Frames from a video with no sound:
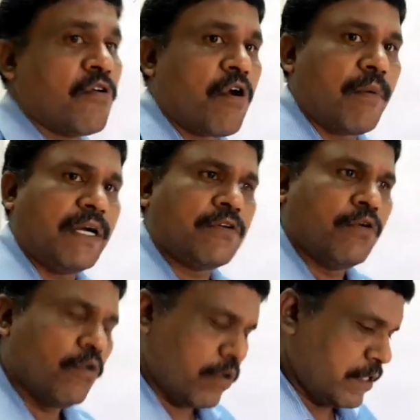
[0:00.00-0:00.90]
Robert
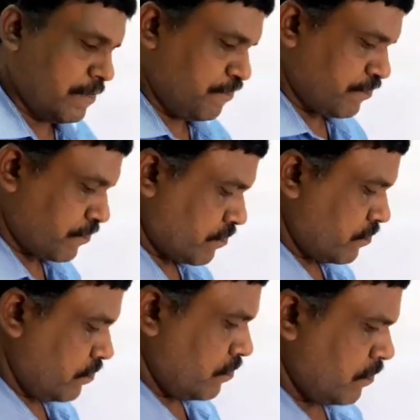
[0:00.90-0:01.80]
Hooke.
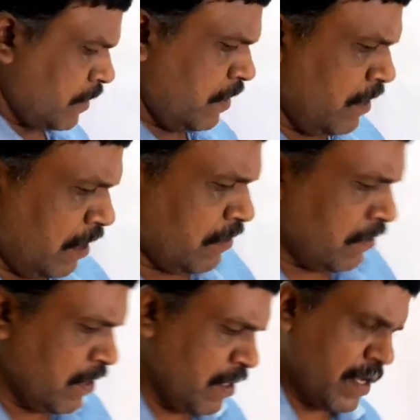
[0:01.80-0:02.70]

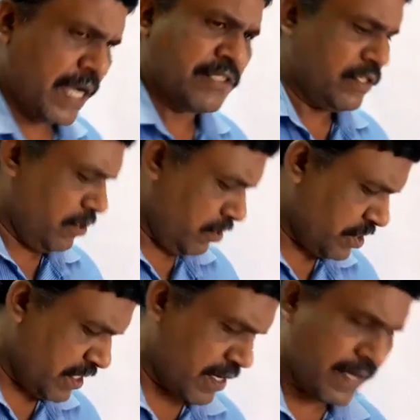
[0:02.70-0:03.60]
Now, as you know,
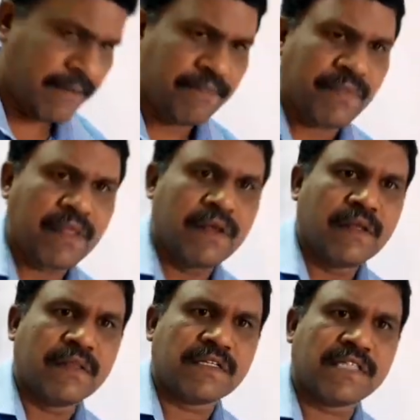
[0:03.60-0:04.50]
children,
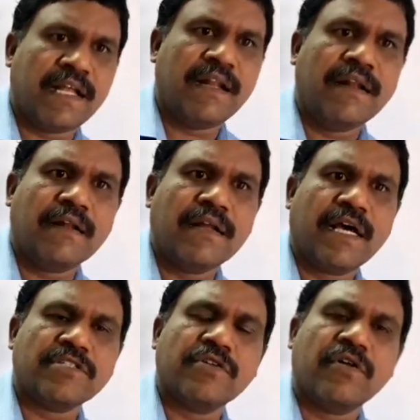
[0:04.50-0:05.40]
the cell,
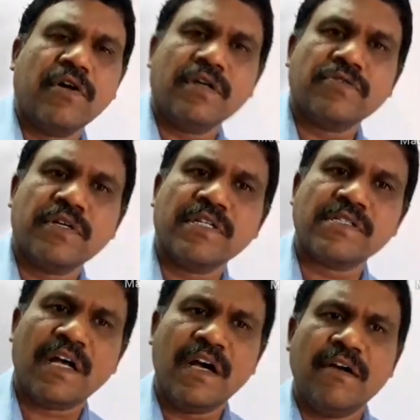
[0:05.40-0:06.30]
as you know, so it is
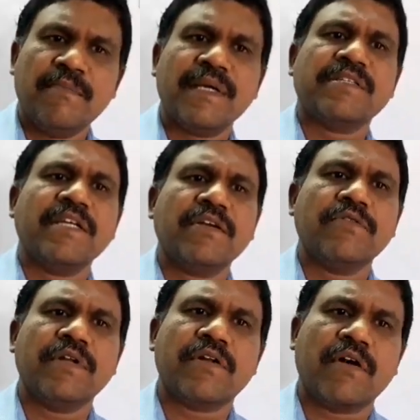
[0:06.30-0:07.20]
the basic
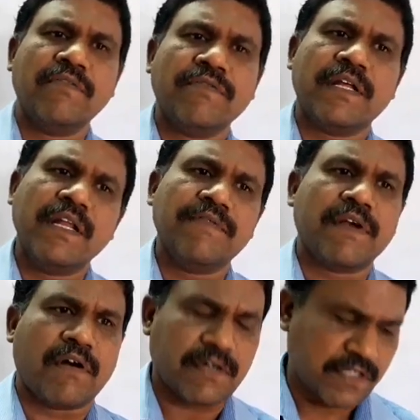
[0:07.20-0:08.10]
unit of the
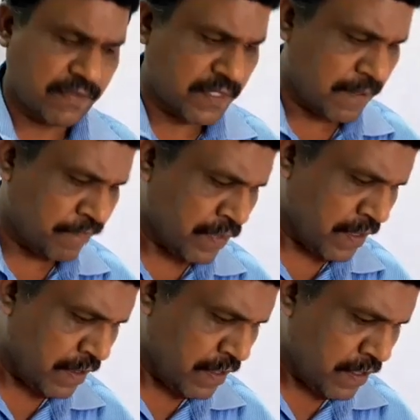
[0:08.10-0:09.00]
living organisms.
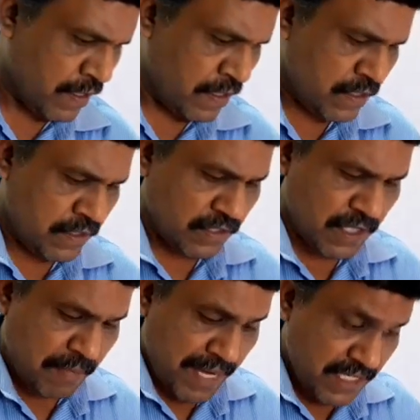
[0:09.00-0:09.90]
So
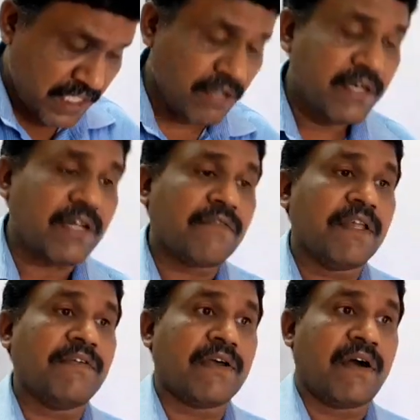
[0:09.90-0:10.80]
the basic unit of
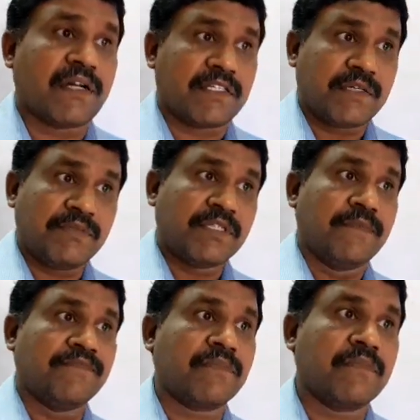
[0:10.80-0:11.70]
living organisms
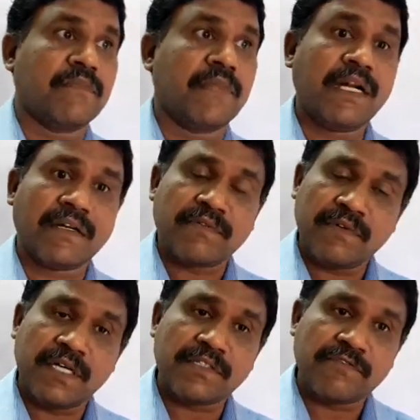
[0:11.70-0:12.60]
that
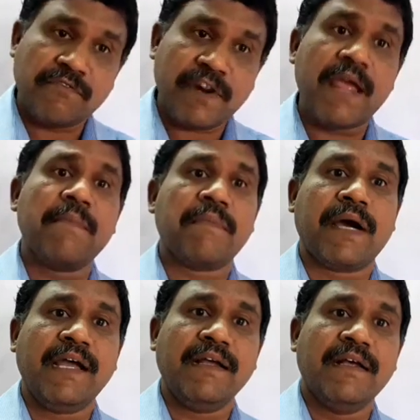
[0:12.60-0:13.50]
was framed
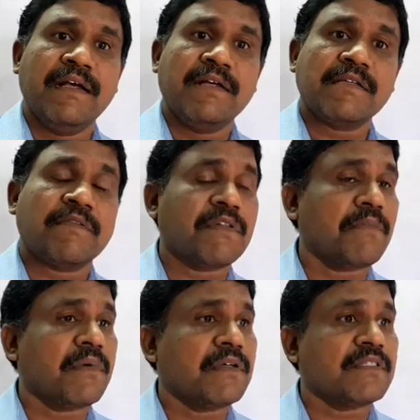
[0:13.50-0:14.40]
by some of the
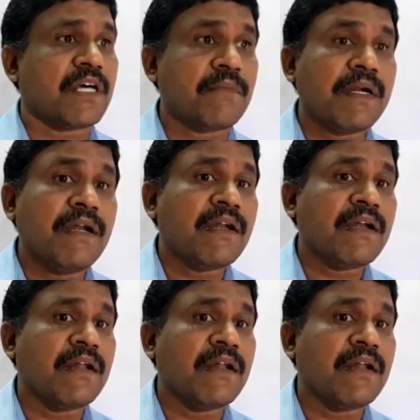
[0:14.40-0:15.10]
German